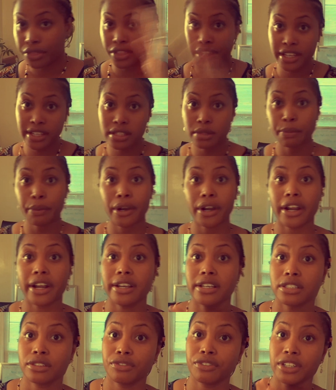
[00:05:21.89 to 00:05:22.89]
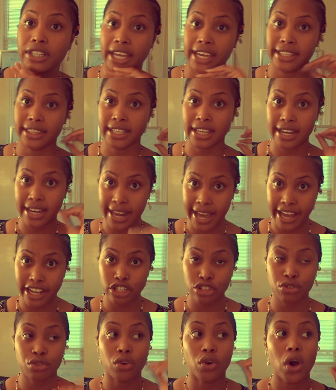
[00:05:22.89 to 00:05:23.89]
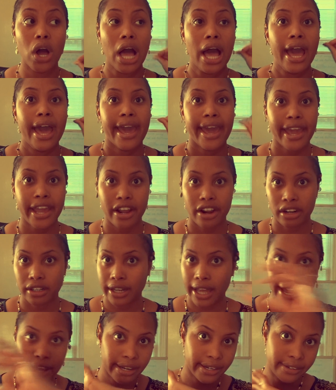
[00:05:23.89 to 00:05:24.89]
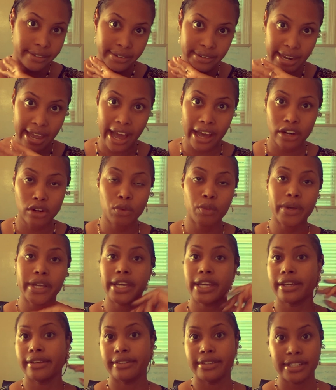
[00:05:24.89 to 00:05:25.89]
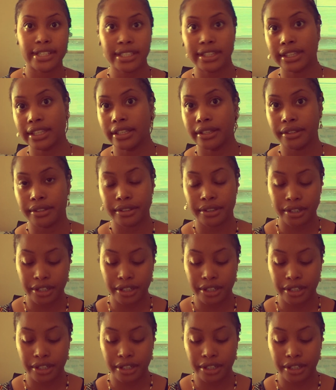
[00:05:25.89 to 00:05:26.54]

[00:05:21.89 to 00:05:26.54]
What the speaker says: This part is for like the natural hair, like not a wig, nothing.